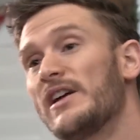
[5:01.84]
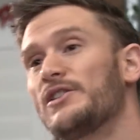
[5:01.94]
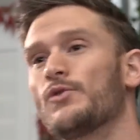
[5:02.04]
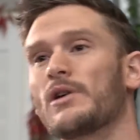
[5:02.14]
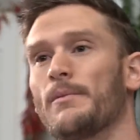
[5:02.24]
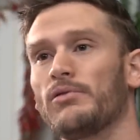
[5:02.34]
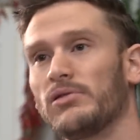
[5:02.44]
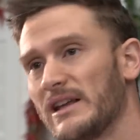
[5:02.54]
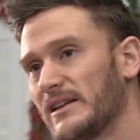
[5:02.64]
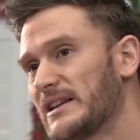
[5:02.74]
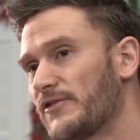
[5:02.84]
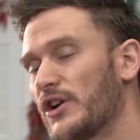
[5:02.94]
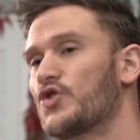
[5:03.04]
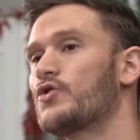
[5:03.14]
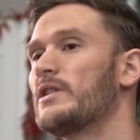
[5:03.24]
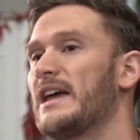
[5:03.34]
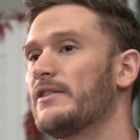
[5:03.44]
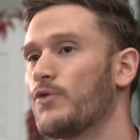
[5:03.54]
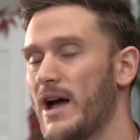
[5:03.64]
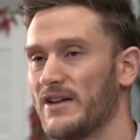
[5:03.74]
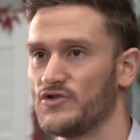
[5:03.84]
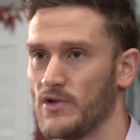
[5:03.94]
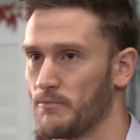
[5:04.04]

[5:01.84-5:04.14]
into a completely different creative way of doing